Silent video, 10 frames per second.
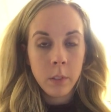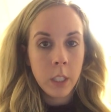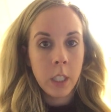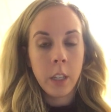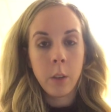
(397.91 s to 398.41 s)

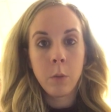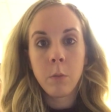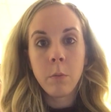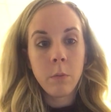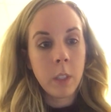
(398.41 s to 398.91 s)

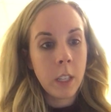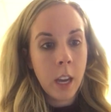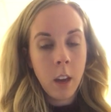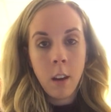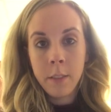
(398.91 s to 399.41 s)

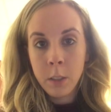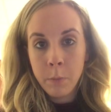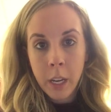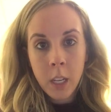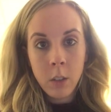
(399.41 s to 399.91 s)
get off your
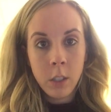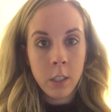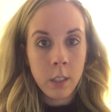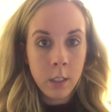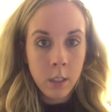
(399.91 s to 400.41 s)
bike or
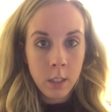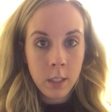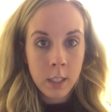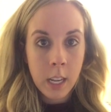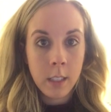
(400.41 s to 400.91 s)
just
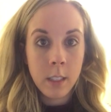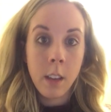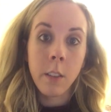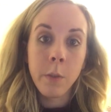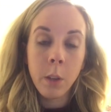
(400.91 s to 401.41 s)
stay
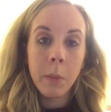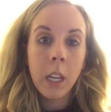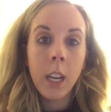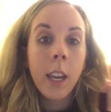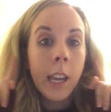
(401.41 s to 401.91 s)
still for a
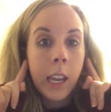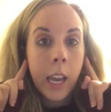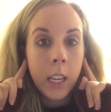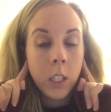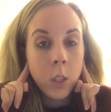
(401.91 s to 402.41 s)
minute
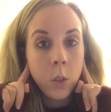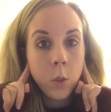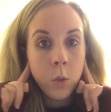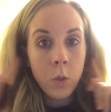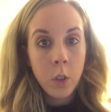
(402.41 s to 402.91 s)
and
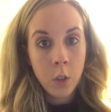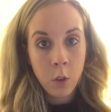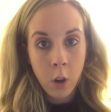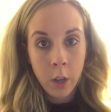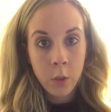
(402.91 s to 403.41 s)
use
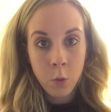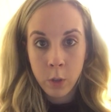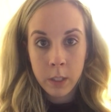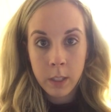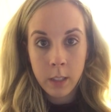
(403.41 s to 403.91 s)
your
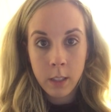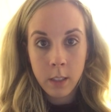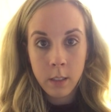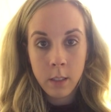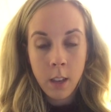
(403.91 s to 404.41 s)
auditory
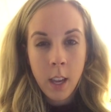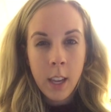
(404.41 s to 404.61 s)
senses.